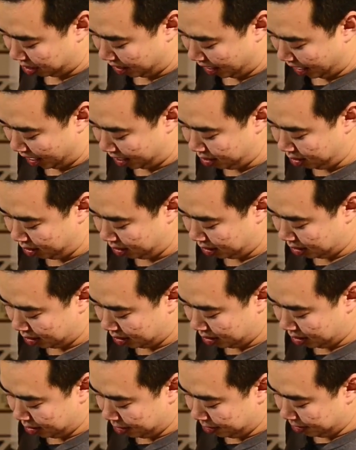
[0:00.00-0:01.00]
on the end.
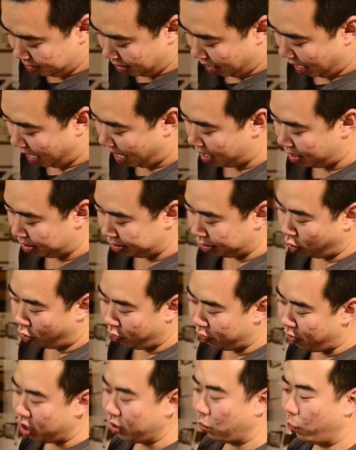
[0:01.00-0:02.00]
And
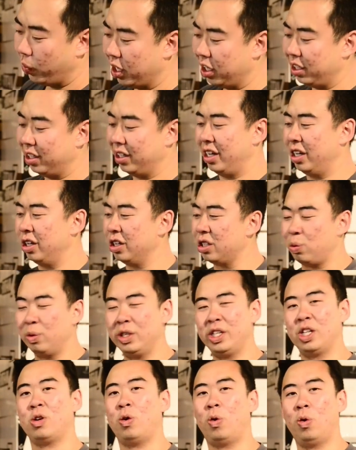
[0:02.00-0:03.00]
overall the wheel, it looks
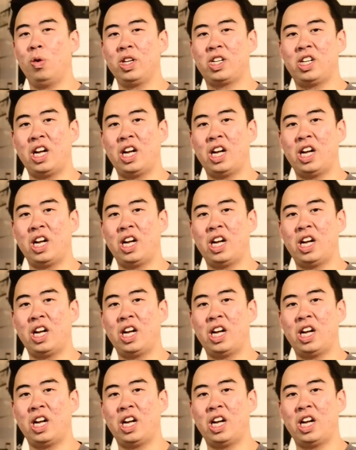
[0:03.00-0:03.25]
really cool.